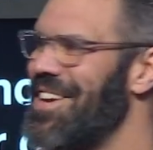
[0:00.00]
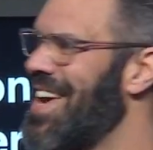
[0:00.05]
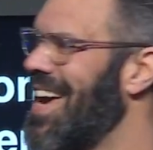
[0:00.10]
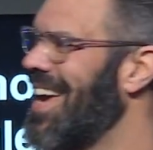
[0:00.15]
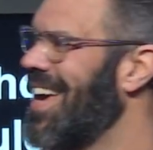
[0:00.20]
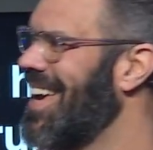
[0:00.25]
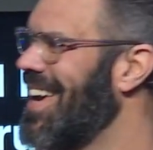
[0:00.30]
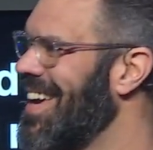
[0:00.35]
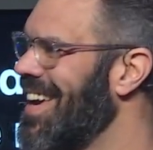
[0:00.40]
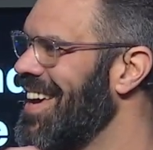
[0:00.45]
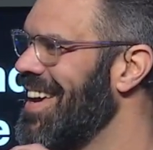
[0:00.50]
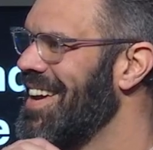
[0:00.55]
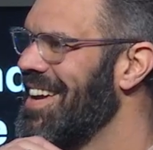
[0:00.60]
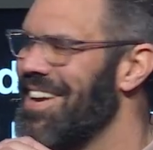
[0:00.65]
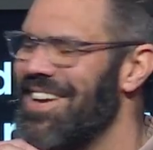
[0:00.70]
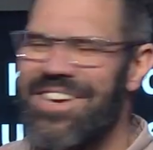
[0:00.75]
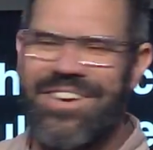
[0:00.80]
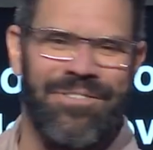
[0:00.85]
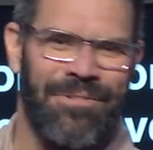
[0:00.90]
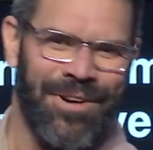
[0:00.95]
you
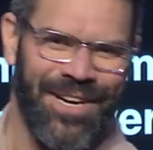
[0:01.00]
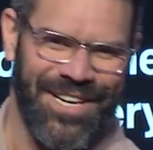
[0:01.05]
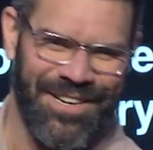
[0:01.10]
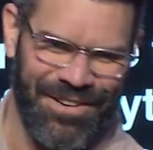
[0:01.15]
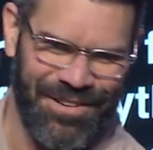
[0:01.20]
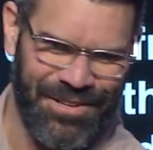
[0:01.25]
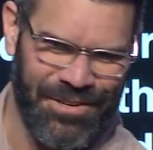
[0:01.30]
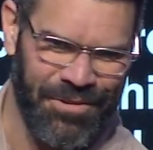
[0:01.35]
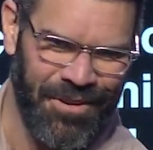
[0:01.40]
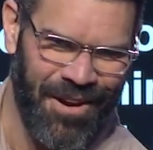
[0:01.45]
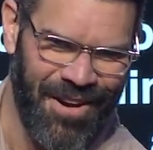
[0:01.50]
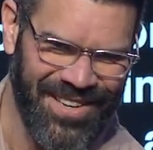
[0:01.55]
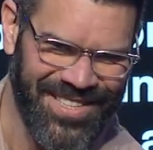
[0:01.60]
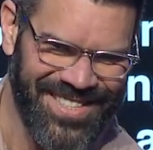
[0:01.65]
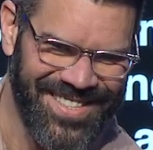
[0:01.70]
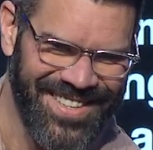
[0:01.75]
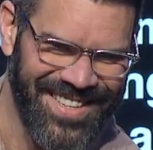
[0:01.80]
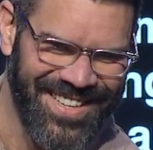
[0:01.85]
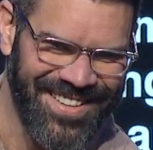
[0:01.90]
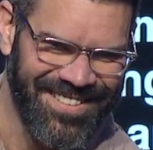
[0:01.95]
don't want to go to the cross,
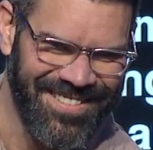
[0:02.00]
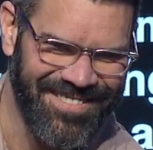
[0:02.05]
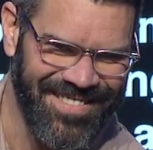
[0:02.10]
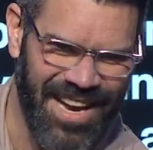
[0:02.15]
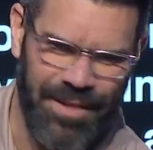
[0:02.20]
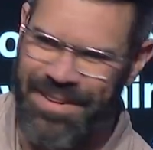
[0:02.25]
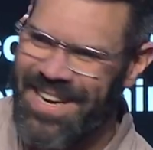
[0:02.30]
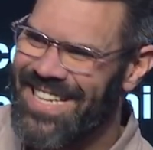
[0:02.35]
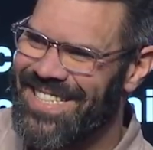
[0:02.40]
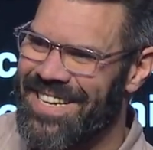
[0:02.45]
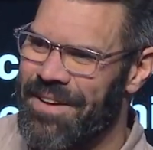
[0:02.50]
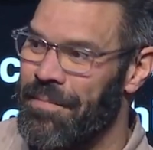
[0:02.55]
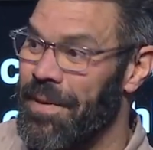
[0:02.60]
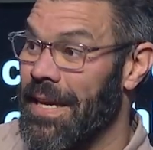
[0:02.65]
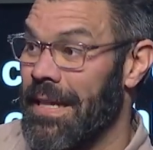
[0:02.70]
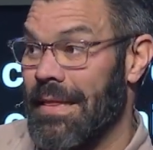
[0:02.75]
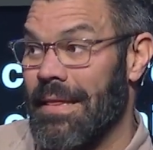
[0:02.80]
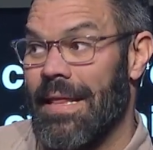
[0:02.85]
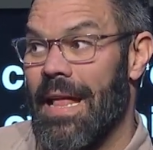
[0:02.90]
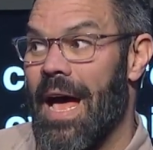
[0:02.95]
do you? I mean, that's going to be
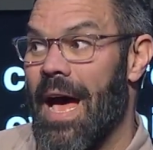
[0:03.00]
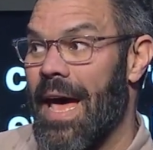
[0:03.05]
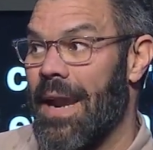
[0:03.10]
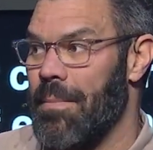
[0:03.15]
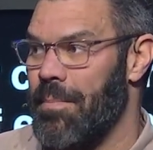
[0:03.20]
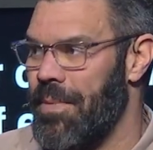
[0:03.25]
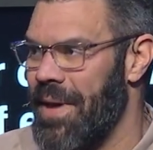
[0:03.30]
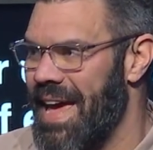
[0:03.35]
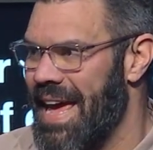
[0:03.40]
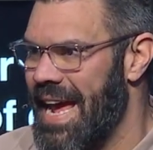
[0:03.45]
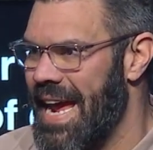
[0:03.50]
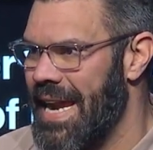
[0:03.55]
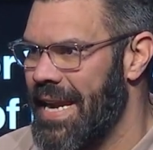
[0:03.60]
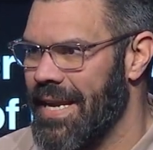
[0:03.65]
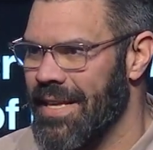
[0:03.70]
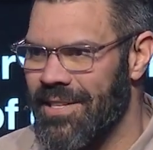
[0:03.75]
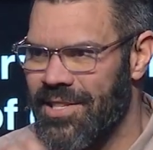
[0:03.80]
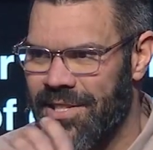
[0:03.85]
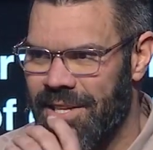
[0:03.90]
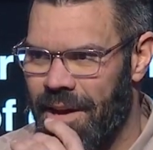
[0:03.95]
a lot of pain
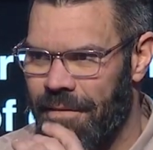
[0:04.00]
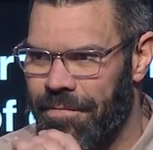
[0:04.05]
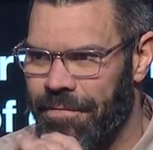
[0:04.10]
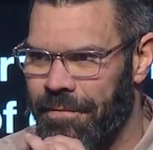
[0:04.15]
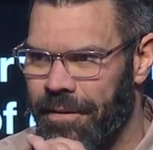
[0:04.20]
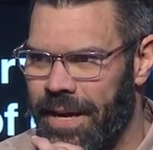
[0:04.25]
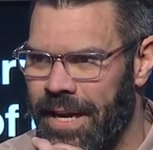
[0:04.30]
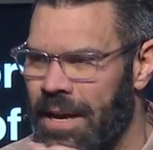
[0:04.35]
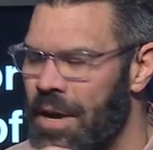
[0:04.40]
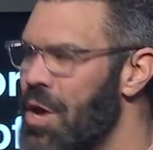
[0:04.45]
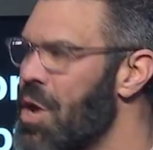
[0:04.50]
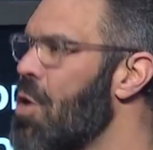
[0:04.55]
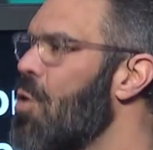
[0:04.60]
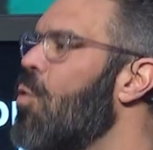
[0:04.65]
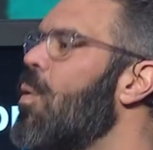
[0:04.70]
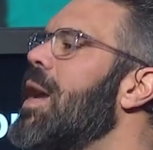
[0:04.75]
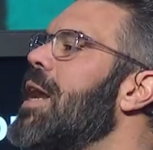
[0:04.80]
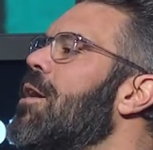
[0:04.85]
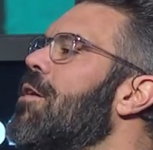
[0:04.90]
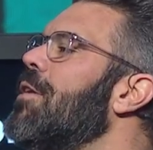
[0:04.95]
and suffering.
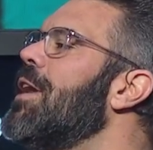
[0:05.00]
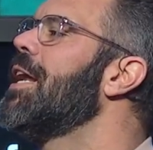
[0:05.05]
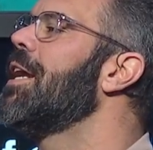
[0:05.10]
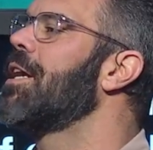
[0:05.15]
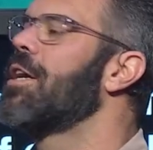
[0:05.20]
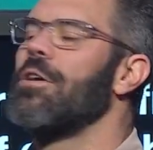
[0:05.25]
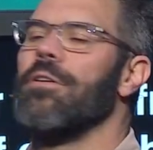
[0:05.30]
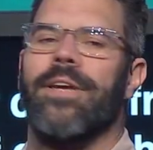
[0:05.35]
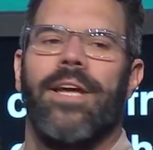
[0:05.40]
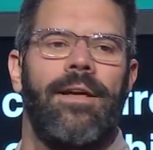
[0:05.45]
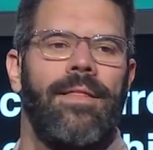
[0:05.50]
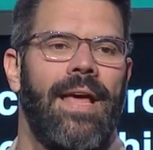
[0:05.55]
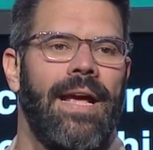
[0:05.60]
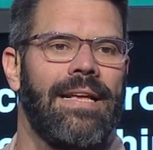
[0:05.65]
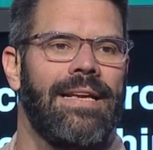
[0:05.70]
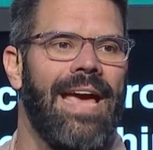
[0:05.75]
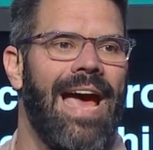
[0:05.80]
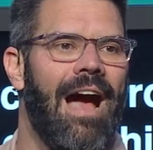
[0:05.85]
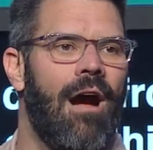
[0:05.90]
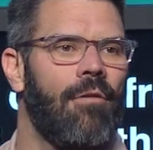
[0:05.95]
We don't need to go down
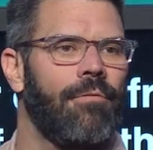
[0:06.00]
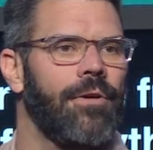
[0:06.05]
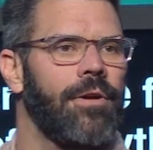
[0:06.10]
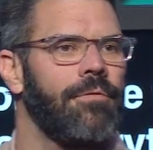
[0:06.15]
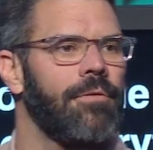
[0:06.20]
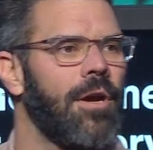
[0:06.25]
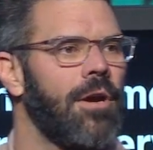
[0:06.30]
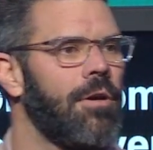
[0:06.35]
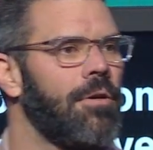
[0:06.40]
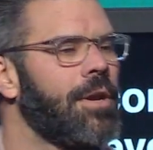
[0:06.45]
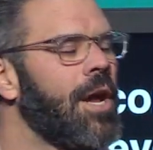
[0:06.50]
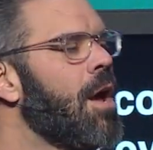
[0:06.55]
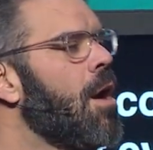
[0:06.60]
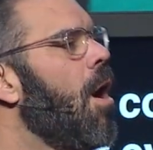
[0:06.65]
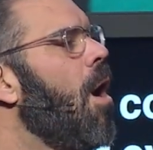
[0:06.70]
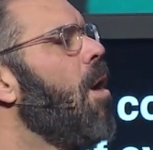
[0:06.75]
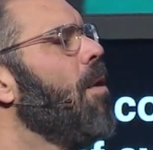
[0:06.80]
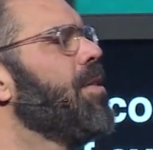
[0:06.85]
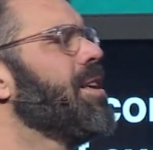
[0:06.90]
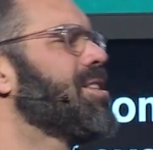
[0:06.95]
that Calvary road.
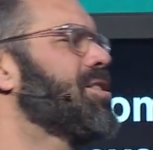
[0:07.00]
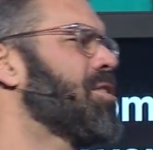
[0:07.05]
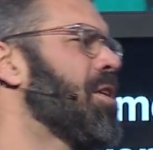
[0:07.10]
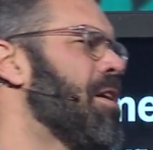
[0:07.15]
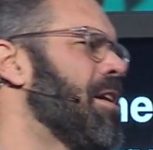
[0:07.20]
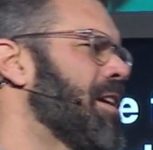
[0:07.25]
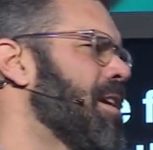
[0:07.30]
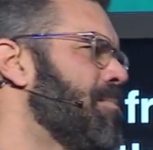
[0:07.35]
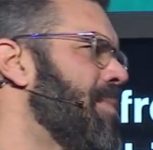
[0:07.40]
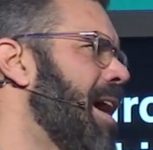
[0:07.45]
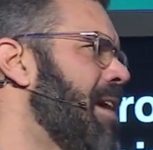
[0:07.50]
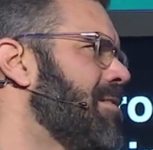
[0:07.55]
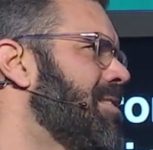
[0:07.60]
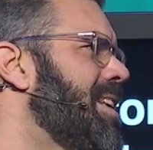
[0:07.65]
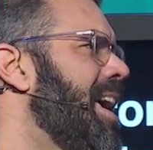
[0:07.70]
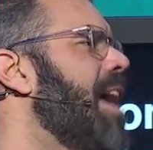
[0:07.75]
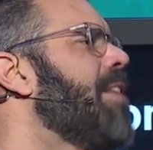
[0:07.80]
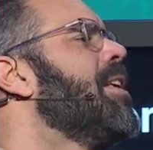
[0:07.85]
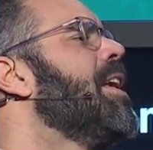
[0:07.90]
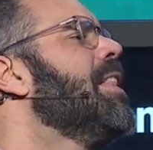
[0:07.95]
All this talk about
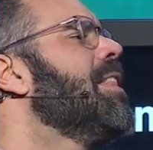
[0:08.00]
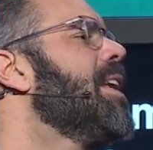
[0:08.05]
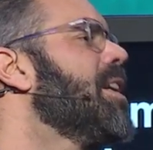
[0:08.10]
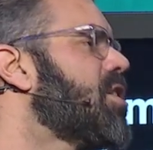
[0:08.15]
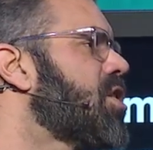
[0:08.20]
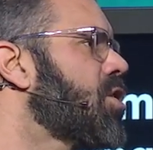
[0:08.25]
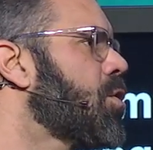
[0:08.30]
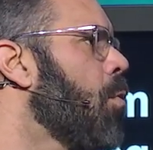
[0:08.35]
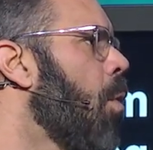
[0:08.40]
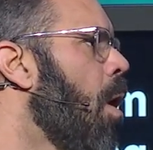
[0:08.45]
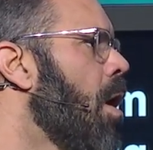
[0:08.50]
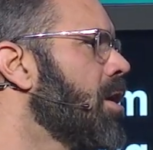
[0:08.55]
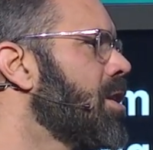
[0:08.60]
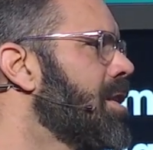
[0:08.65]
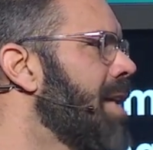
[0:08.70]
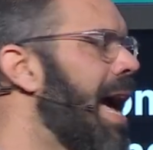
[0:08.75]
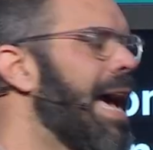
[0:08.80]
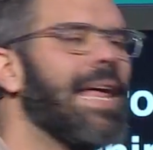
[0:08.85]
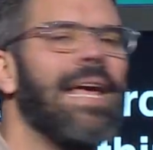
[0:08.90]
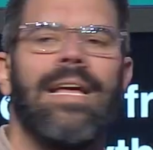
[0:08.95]
death, let's squash
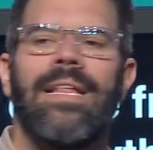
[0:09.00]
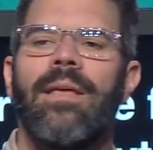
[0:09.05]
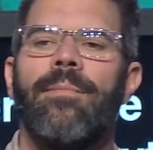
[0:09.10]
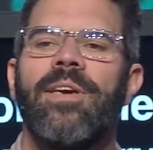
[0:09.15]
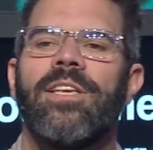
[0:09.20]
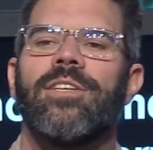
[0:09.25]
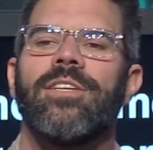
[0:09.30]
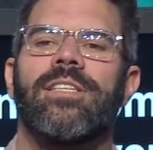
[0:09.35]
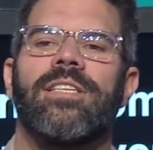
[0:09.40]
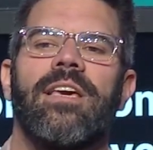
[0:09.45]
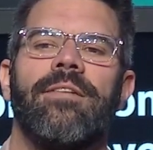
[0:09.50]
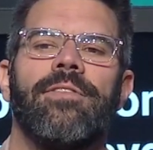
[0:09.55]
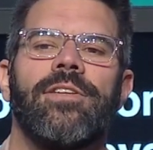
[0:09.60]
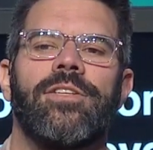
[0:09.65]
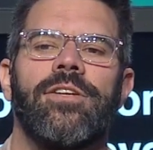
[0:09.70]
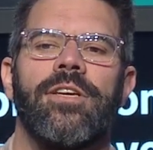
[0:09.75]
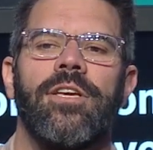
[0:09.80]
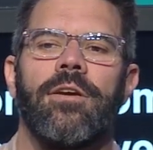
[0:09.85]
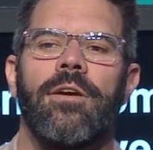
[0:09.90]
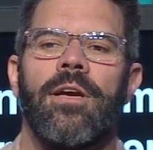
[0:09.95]
that. Let me just give it
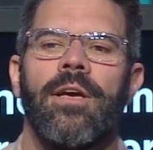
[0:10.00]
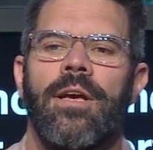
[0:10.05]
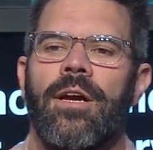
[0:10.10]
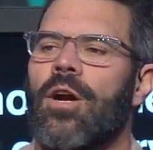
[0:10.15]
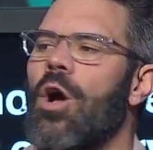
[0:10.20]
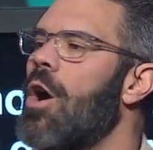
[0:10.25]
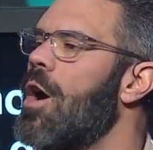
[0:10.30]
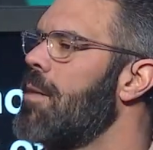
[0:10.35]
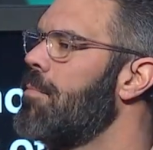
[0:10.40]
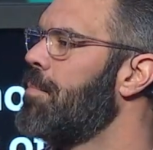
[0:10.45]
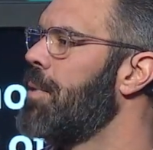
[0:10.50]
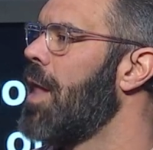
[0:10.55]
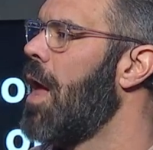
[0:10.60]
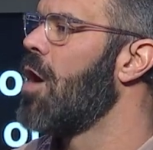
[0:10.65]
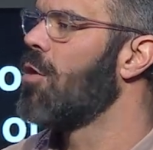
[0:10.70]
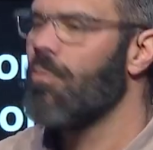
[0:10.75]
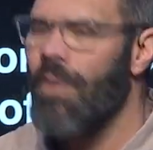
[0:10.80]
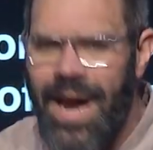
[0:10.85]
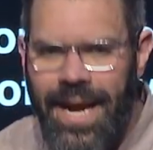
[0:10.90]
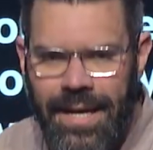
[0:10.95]
to you carte
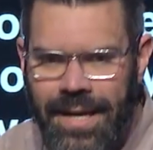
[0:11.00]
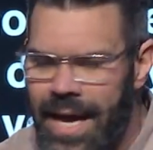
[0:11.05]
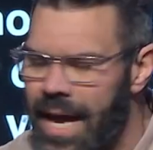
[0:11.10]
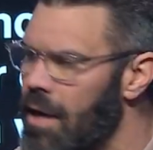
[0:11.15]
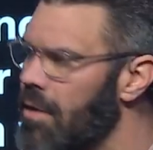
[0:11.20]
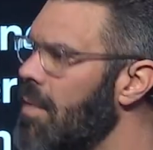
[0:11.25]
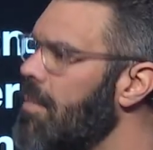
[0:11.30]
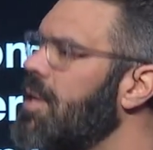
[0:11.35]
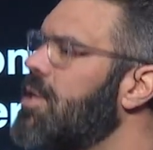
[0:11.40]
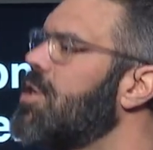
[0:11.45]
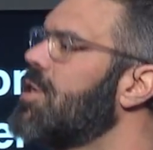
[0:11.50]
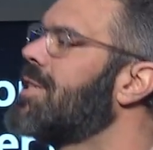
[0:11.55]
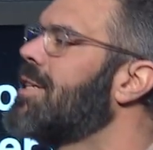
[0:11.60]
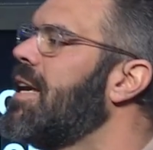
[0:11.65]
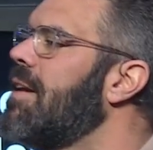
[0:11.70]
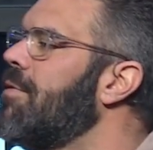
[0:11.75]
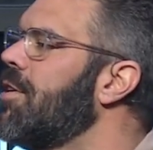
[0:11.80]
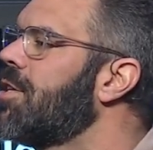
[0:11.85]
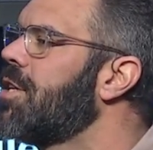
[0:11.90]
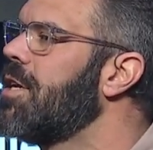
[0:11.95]
blanche. Right now, let me just
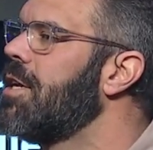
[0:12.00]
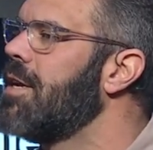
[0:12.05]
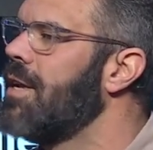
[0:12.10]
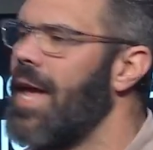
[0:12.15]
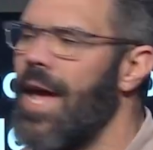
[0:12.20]
give it to you